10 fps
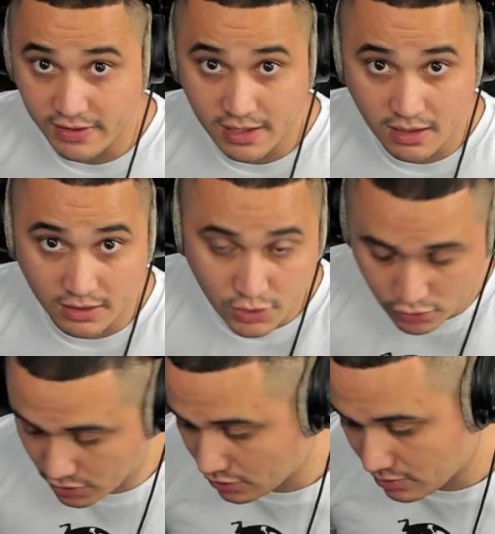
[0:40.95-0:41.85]
via
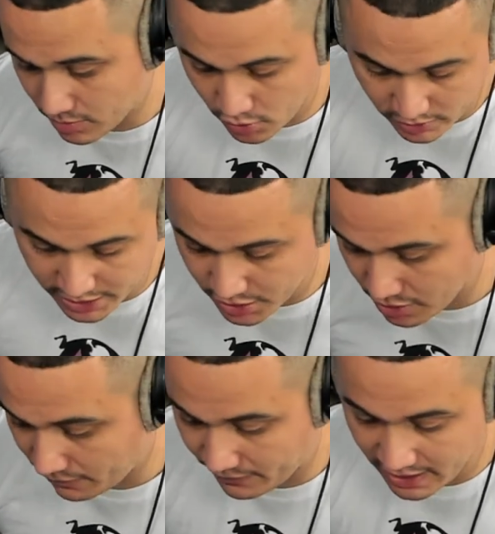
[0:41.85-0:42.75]
YouTube,
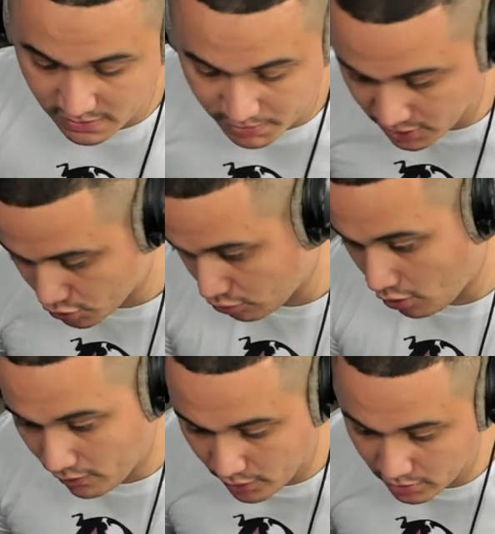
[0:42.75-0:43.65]
Twitch, Facebook,
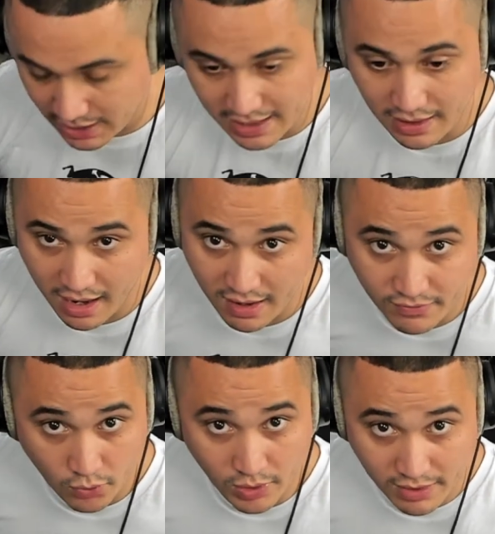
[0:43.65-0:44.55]
Trovo,
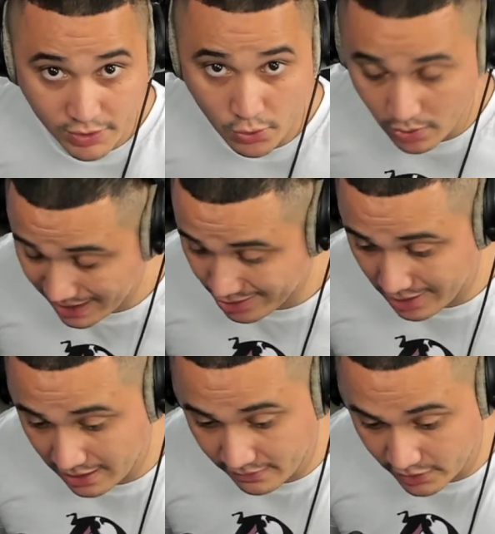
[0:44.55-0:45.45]
DLive, whatever you want. You
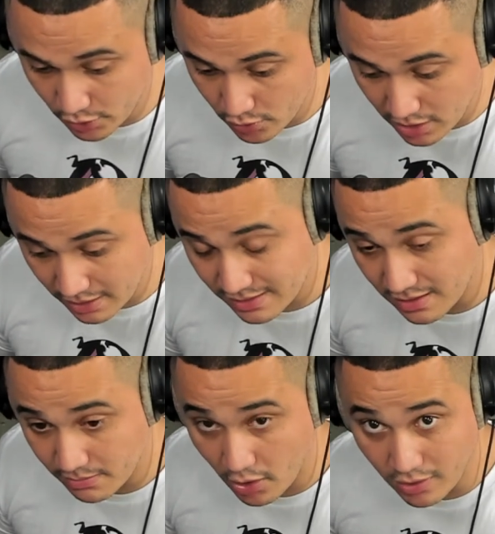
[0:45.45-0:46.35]
can even do
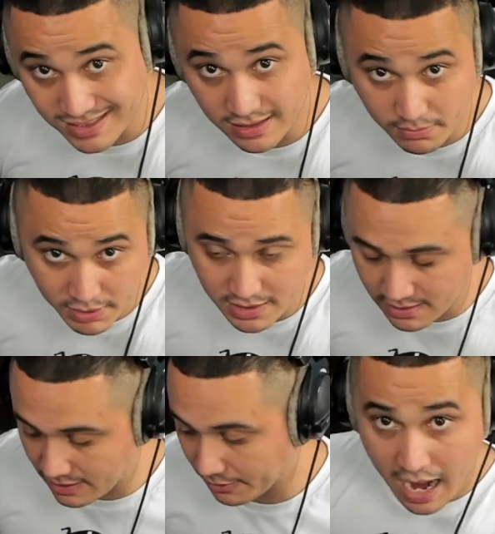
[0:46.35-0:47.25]
custom RTMPs
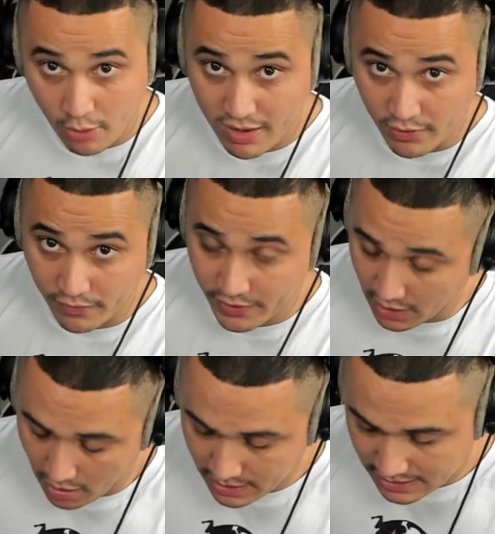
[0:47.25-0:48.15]
in there. However, for the
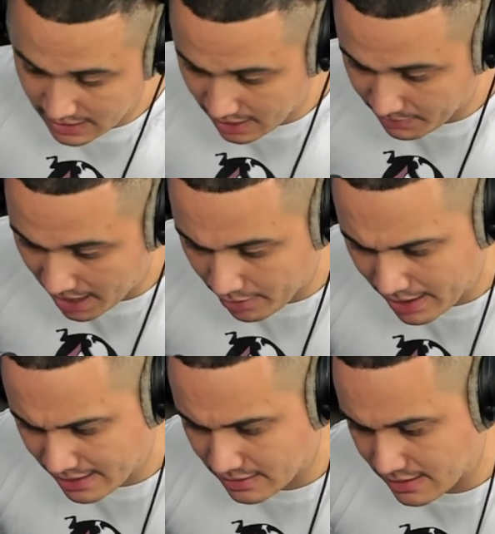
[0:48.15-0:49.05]
longest time, I
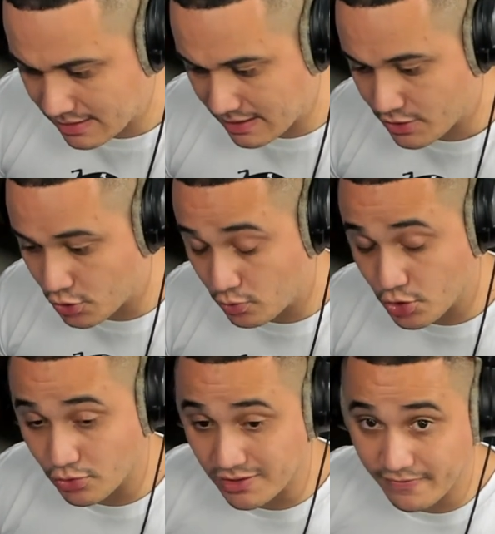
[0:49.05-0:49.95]
ran into this issue, which was